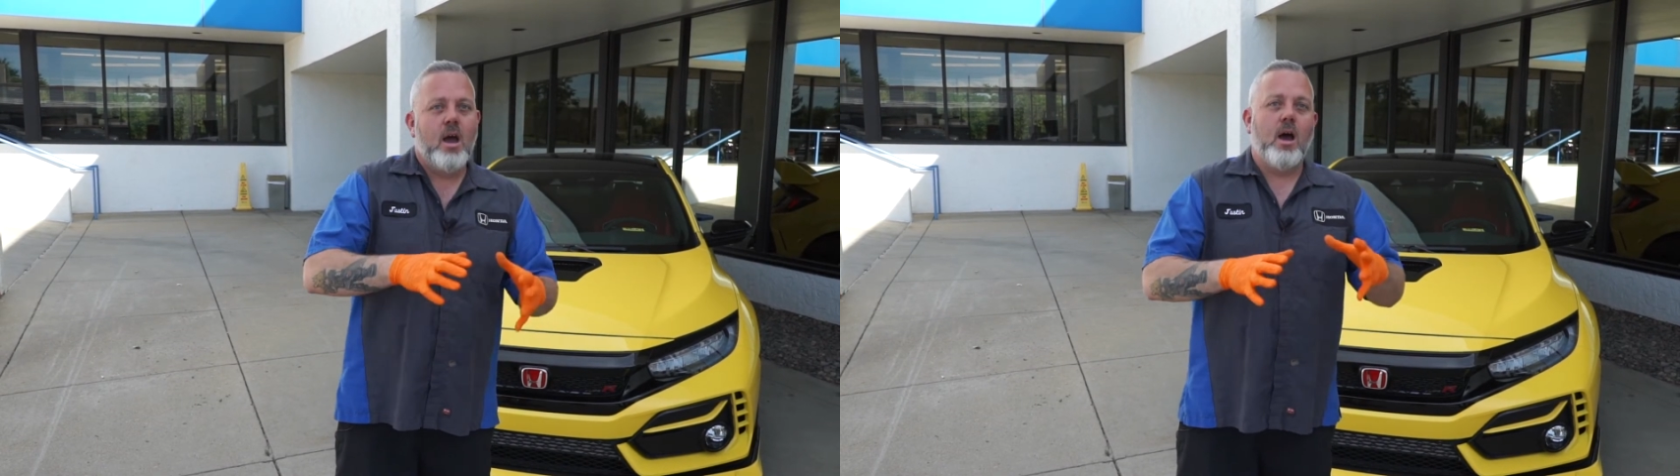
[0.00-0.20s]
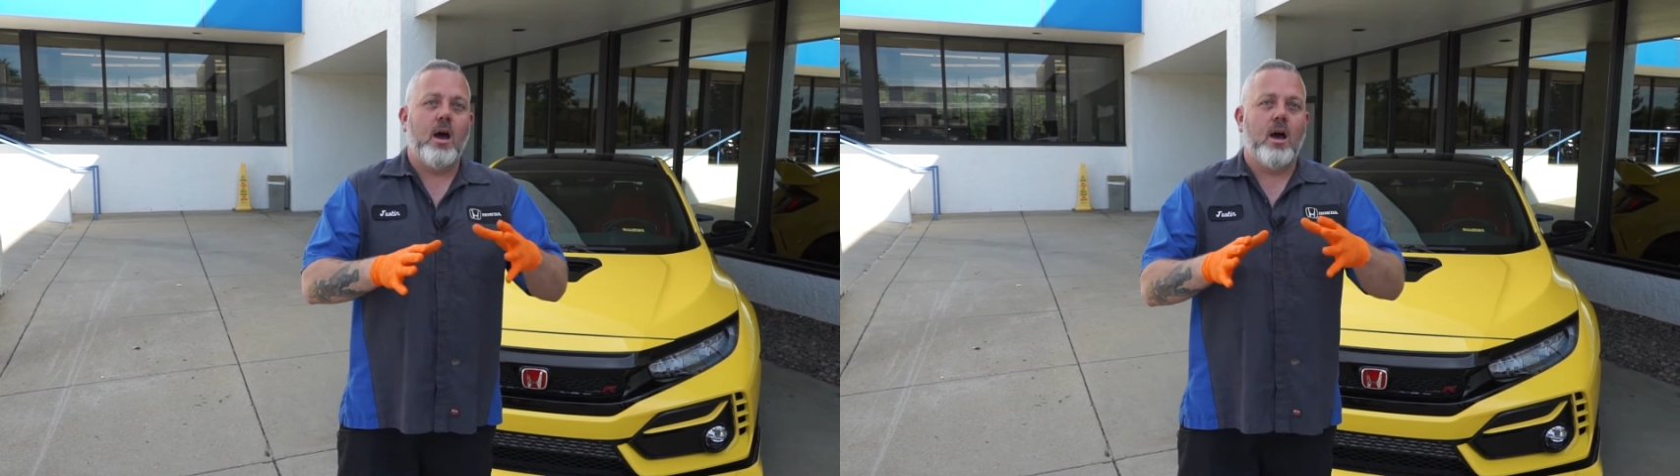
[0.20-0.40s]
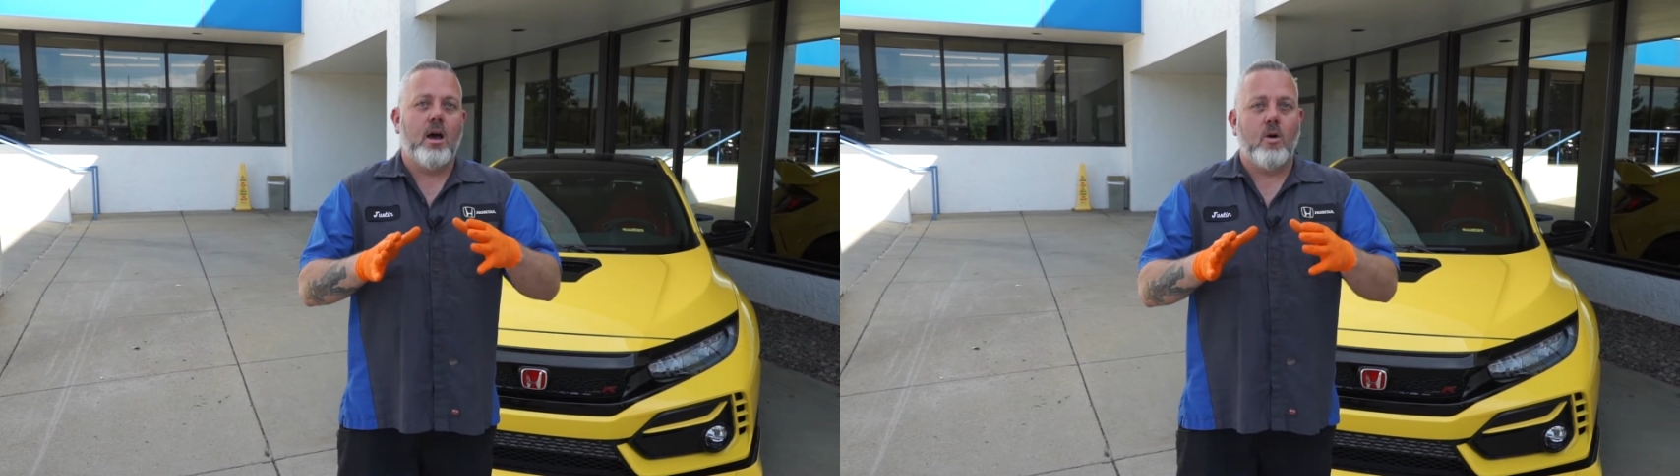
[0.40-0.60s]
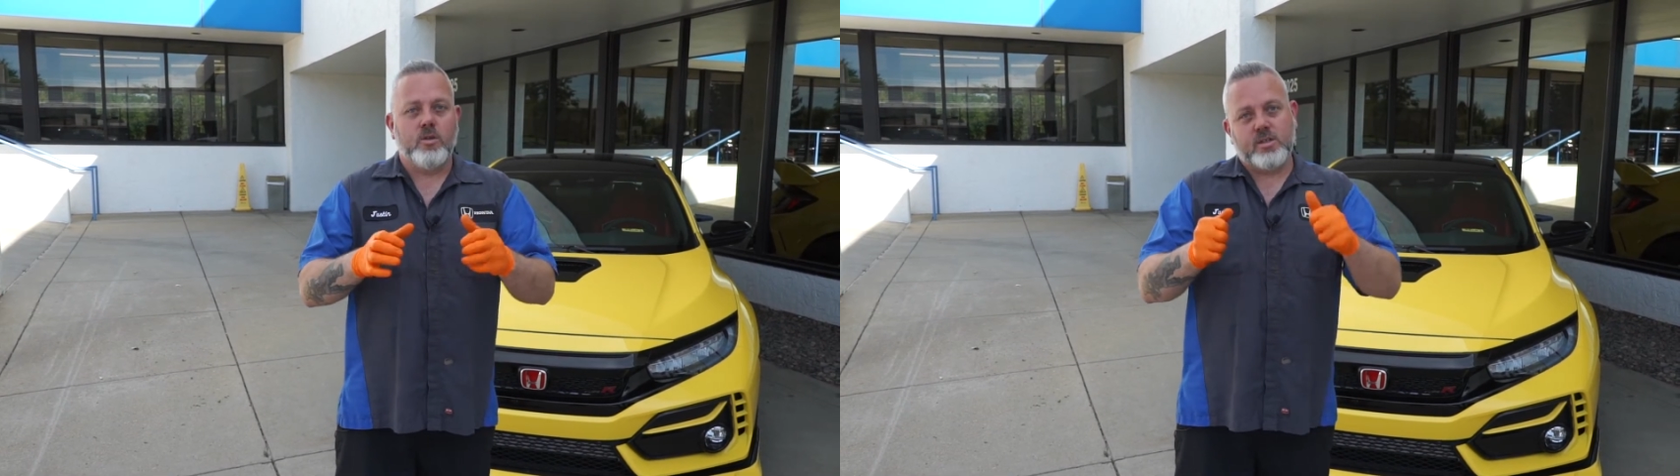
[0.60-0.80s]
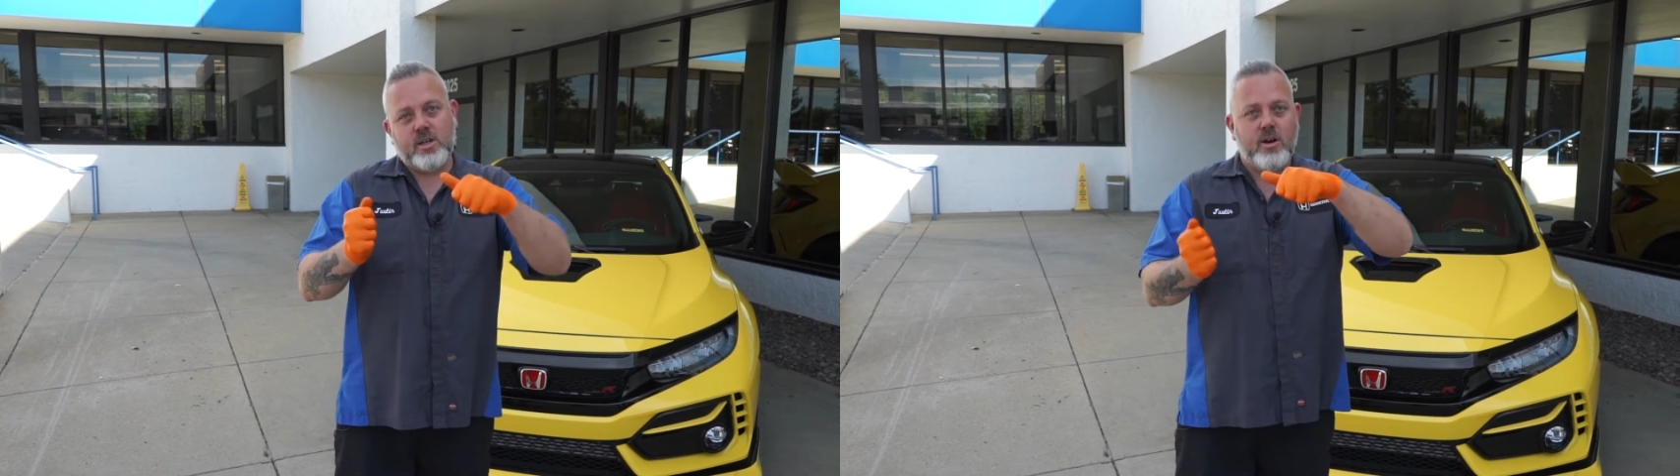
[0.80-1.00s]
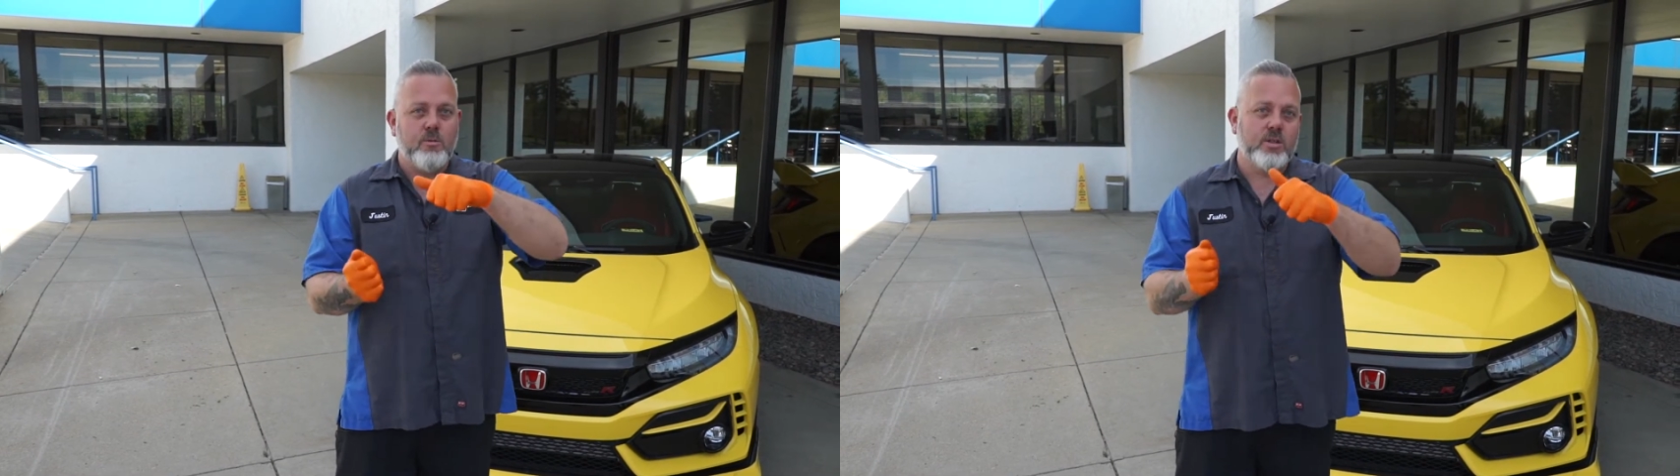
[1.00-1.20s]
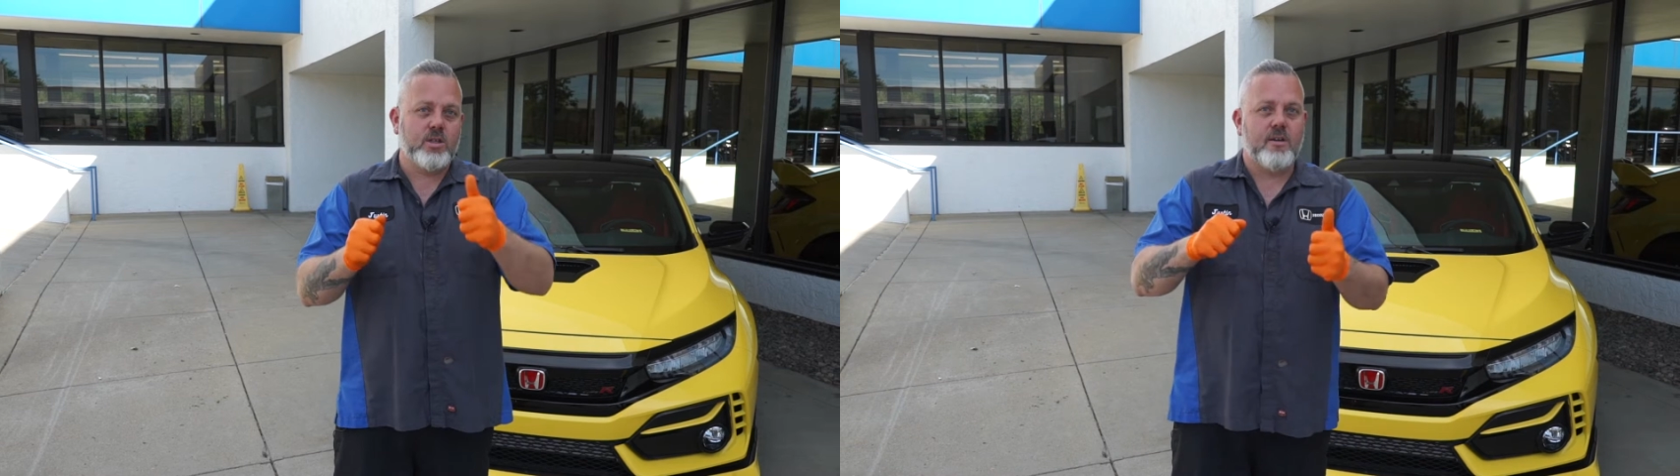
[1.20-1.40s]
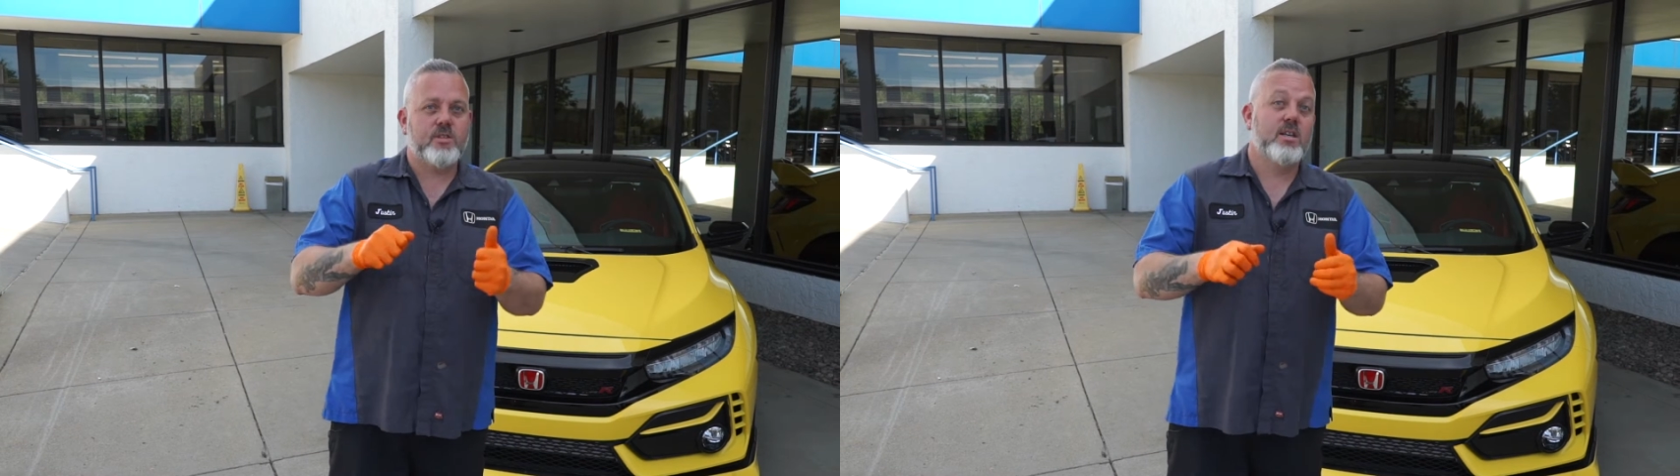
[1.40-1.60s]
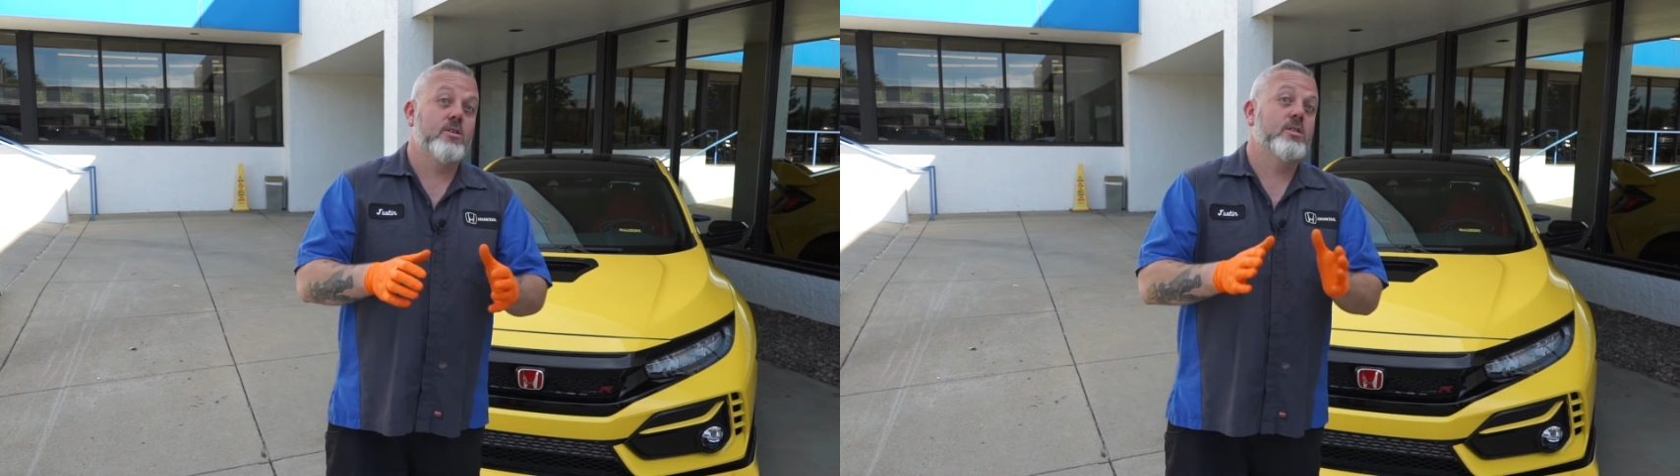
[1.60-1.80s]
or the steering wheel's off center